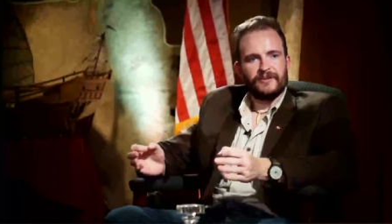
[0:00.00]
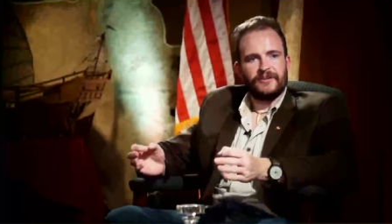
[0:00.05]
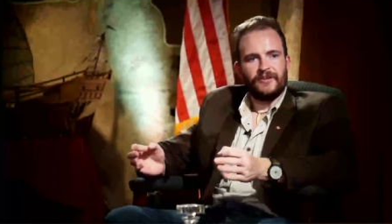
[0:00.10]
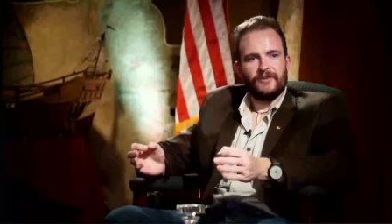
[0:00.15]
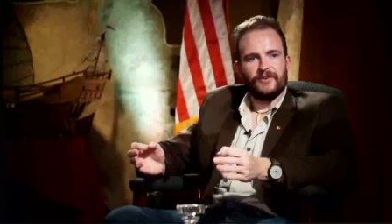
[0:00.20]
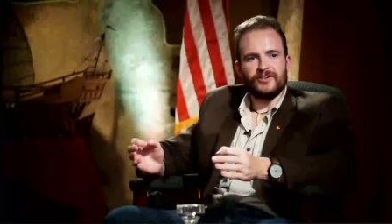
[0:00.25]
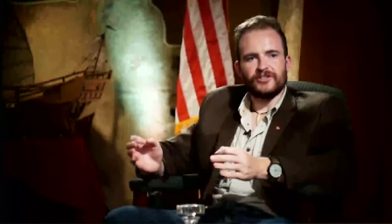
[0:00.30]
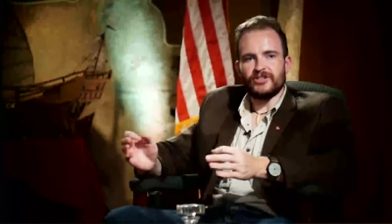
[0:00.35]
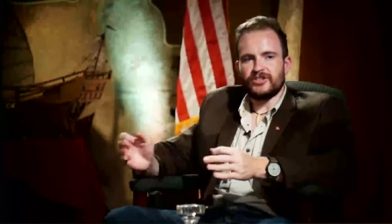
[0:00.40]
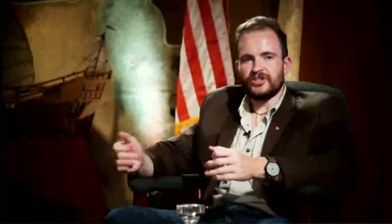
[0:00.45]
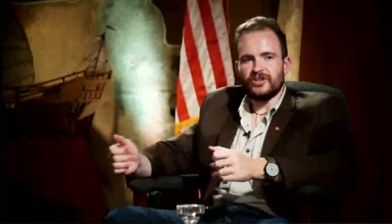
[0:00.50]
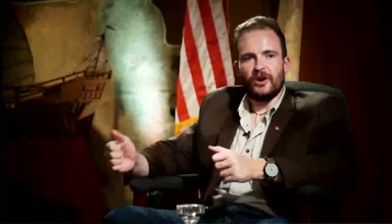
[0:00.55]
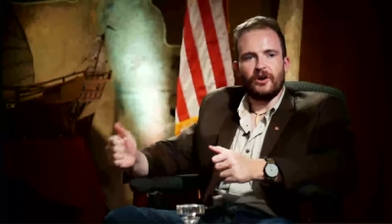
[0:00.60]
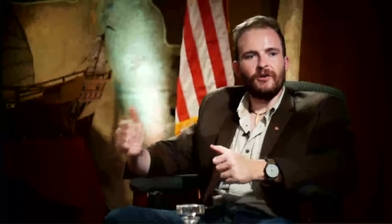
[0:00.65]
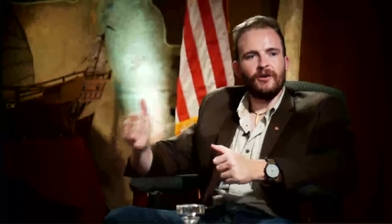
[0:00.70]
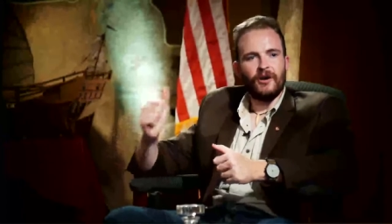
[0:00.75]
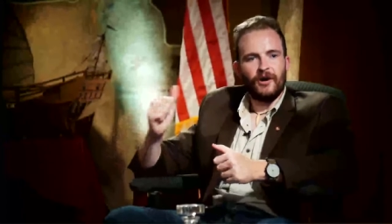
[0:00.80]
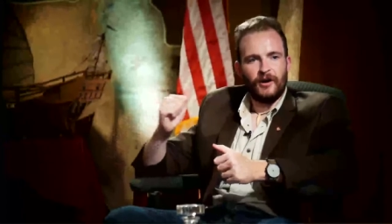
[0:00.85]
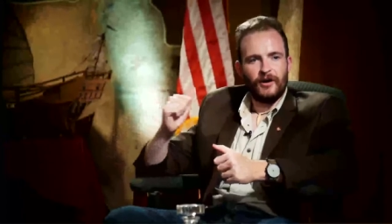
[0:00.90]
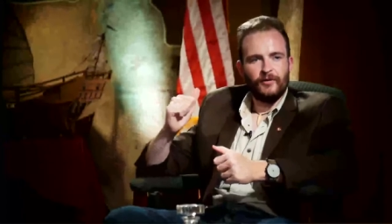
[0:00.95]
could just go
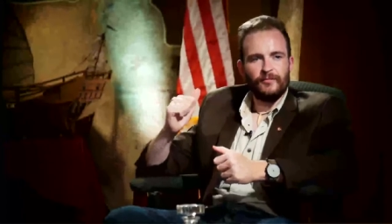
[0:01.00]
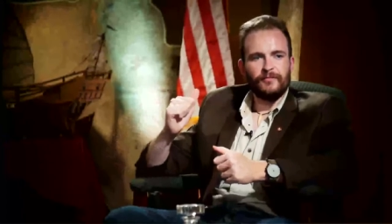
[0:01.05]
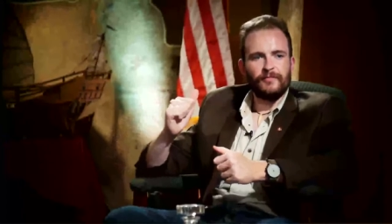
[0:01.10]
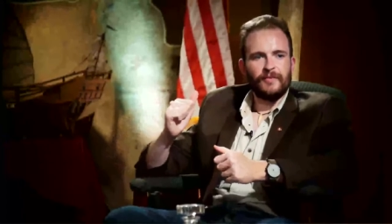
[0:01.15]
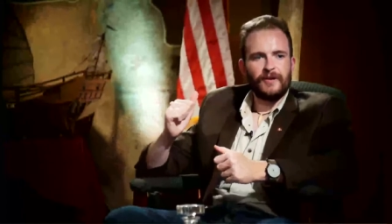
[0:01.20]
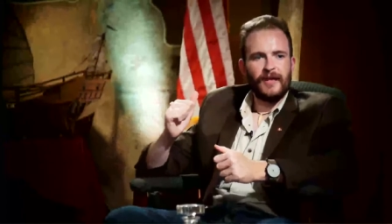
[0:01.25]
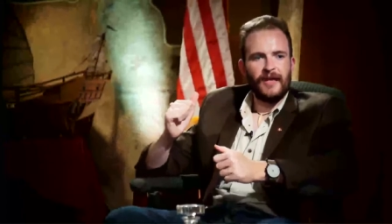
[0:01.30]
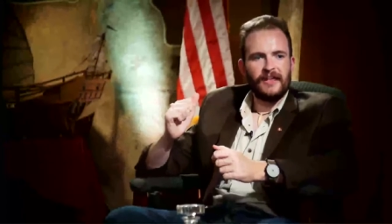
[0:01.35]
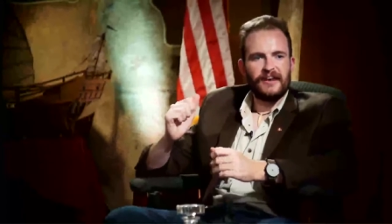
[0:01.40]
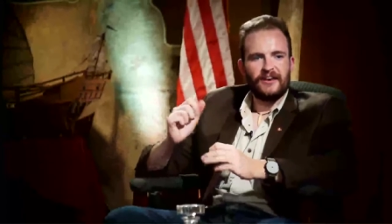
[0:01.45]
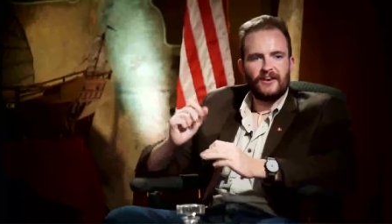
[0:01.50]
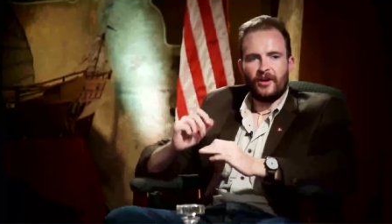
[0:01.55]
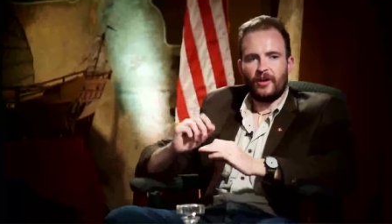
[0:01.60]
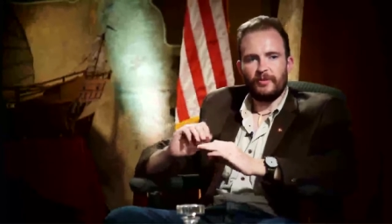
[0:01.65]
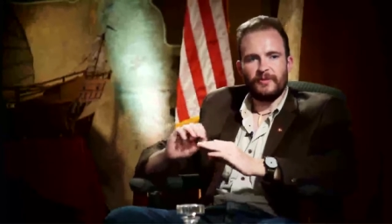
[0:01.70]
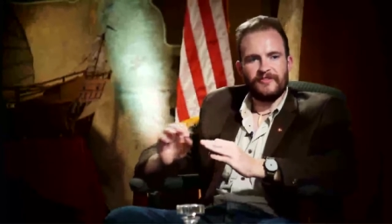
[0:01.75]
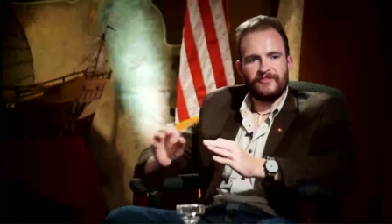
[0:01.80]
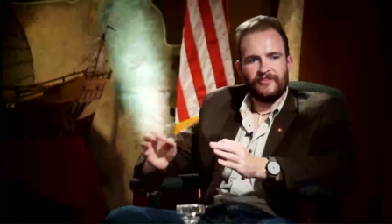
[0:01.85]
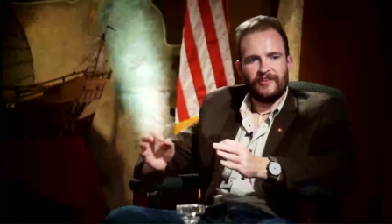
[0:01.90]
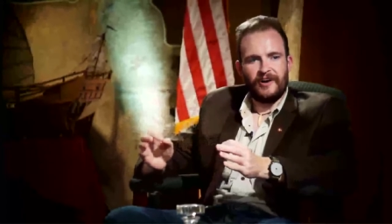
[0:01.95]
home and it'd all
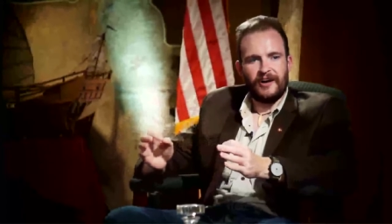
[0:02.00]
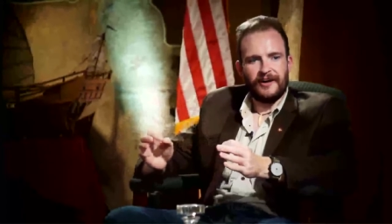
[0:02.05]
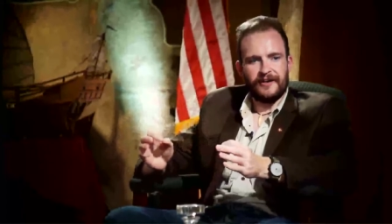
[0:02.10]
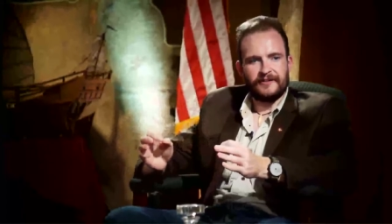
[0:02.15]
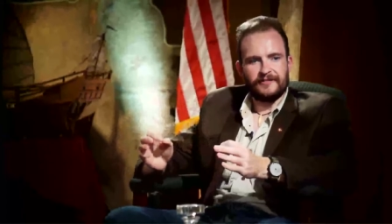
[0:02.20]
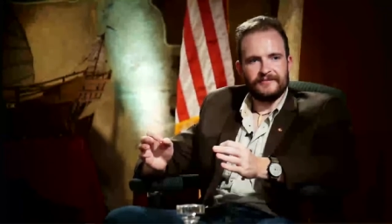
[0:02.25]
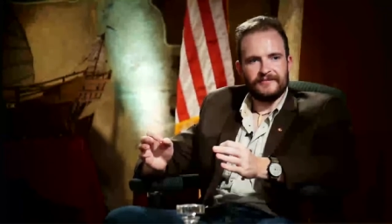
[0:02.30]
be fine.